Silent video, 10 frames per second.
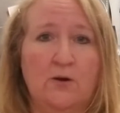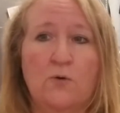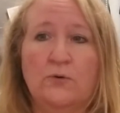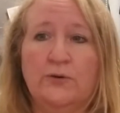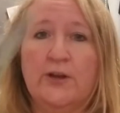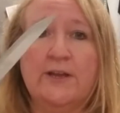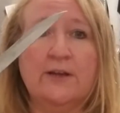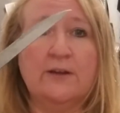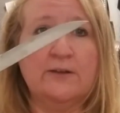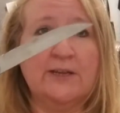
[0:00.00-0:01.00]
old
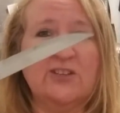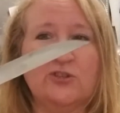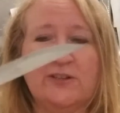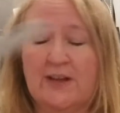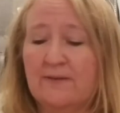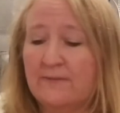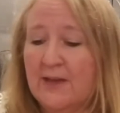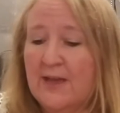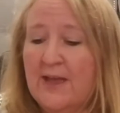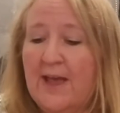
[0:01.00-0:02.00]
kitchen knife,
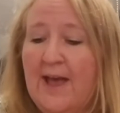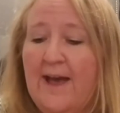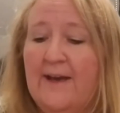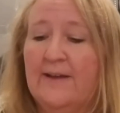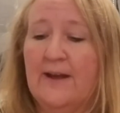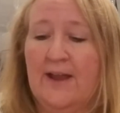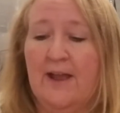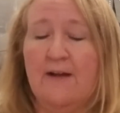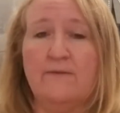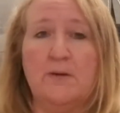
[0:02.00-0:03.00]
and I have a